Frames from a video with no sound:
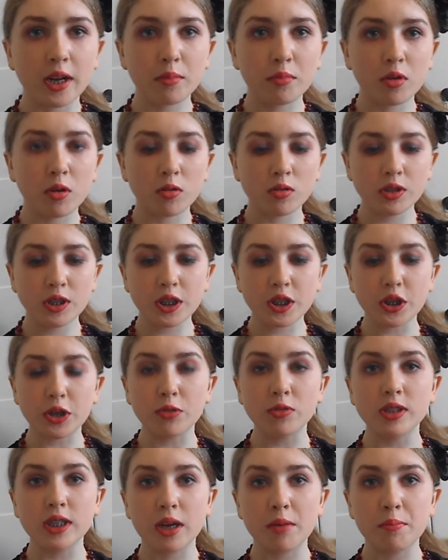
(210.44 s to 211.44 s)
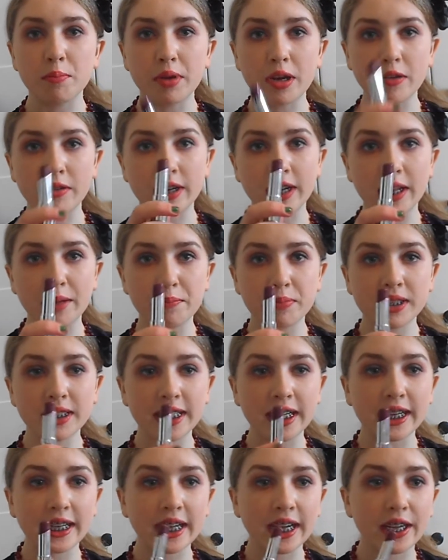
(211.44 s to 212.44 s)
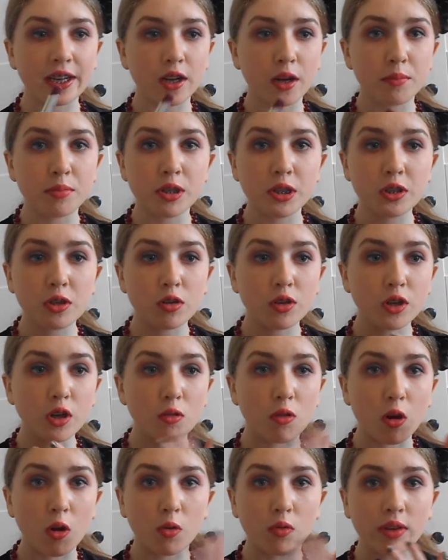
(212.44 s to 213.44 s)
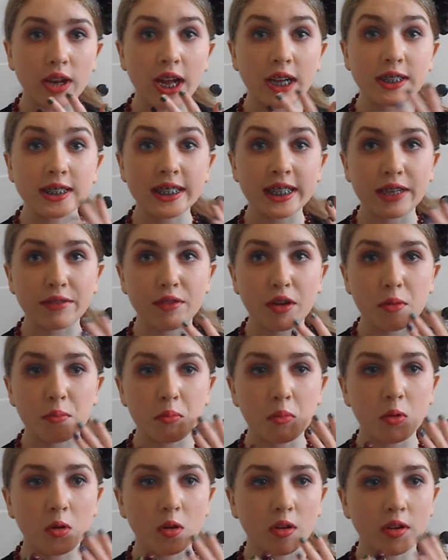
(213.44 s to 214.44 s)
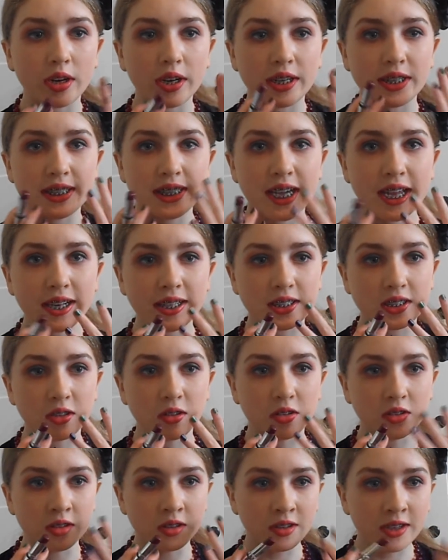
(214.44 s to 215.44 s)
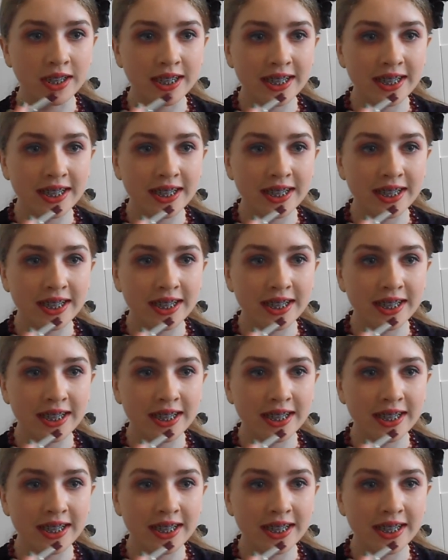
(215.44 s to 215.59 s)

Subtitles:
I'm going to use a berry lipstick, and I'm just going to go over that to give it a more intense look.